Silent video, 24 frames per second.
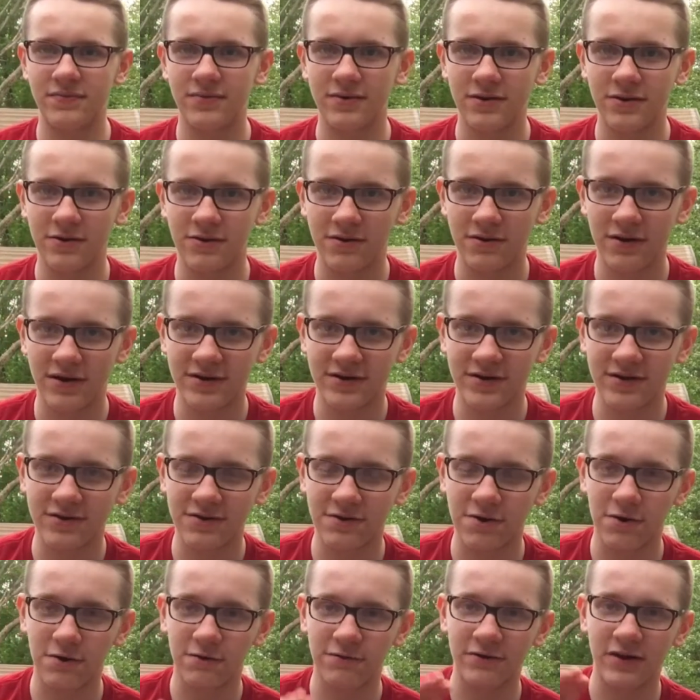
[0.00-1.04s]
Grace's
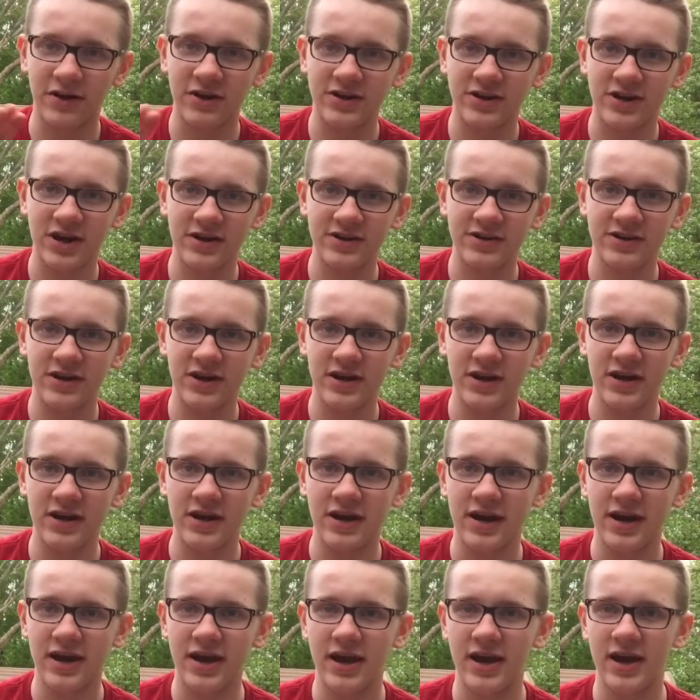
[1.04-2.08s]
girlfriend Jessa,
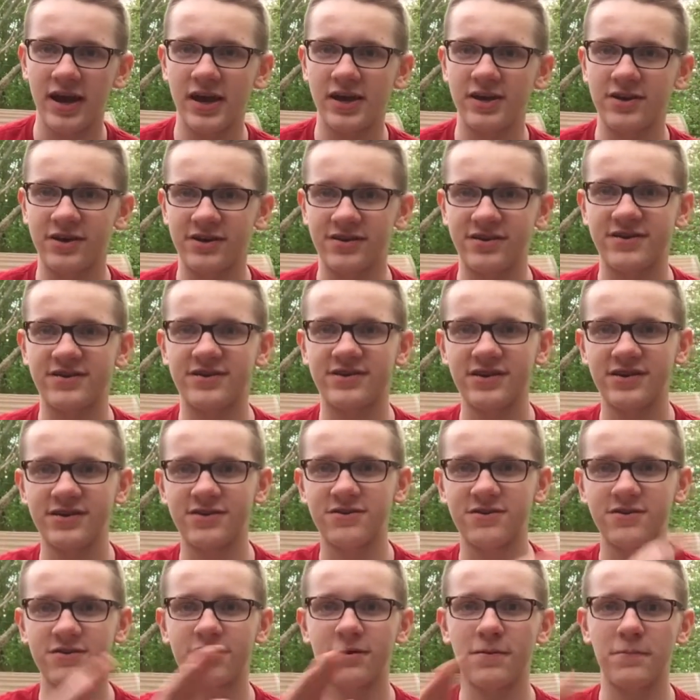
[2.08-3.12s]
and Jessa's
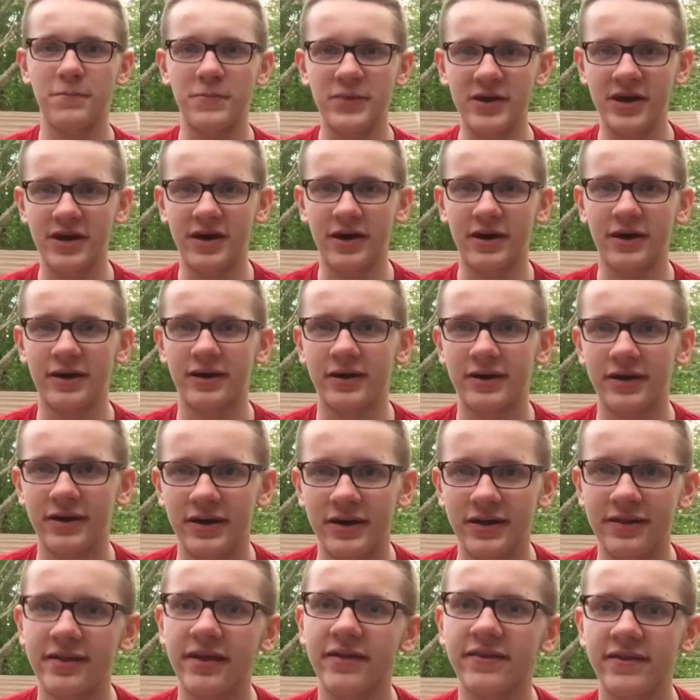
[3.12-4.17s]
sister Mia.
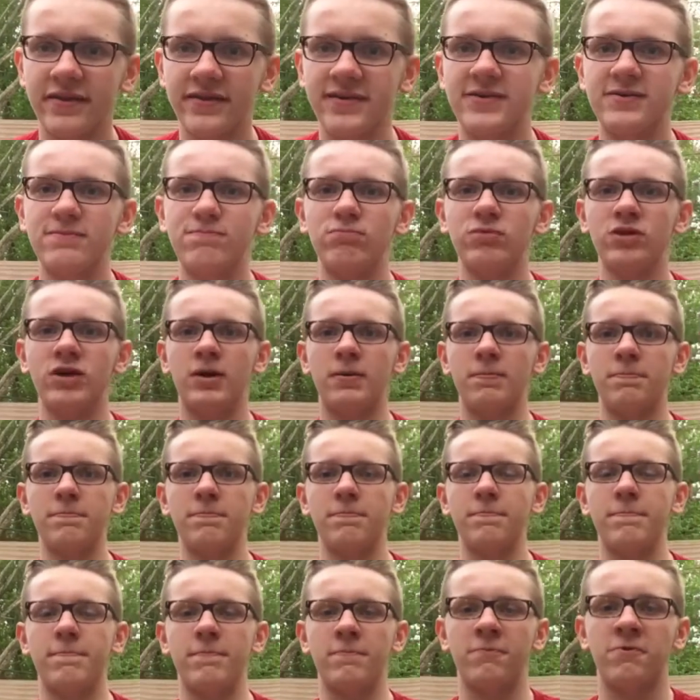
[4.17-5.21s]
Then they split up
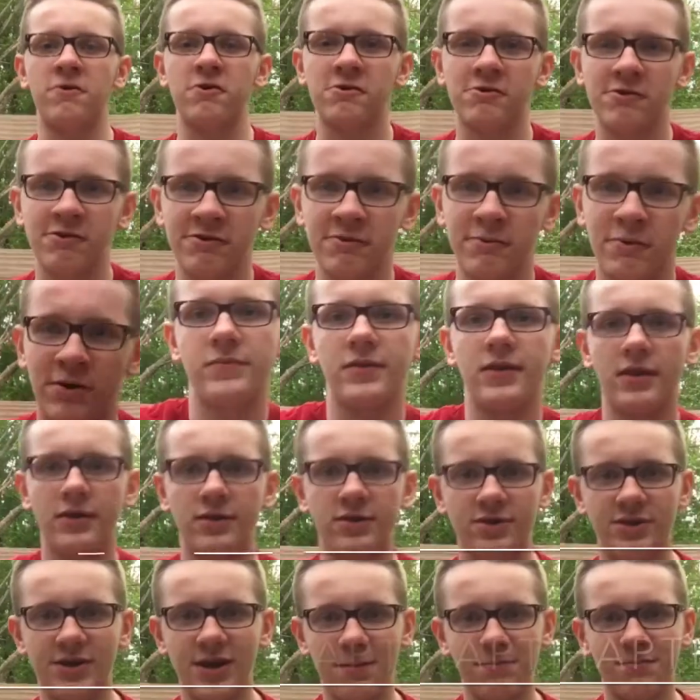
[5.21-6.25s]
and walk around the mall.
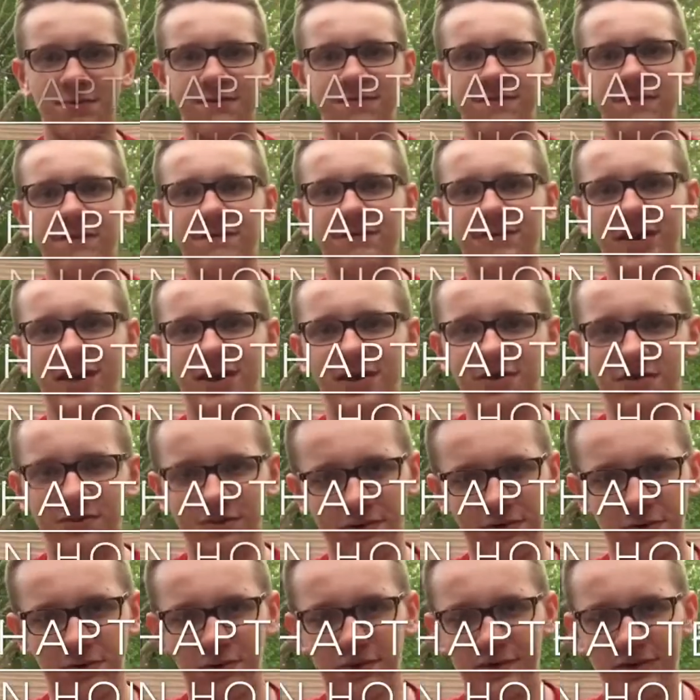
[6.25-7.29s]
Chapter 15, You
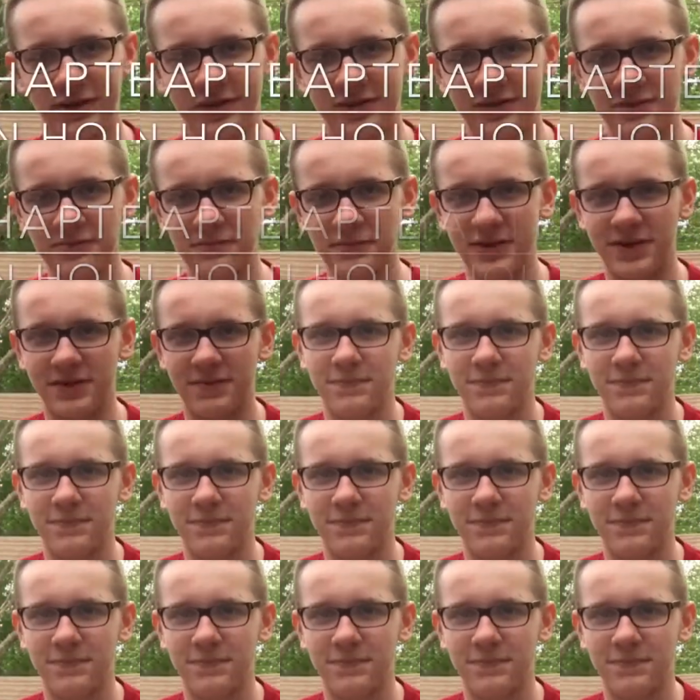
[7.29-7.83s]
Can Hold On To Me.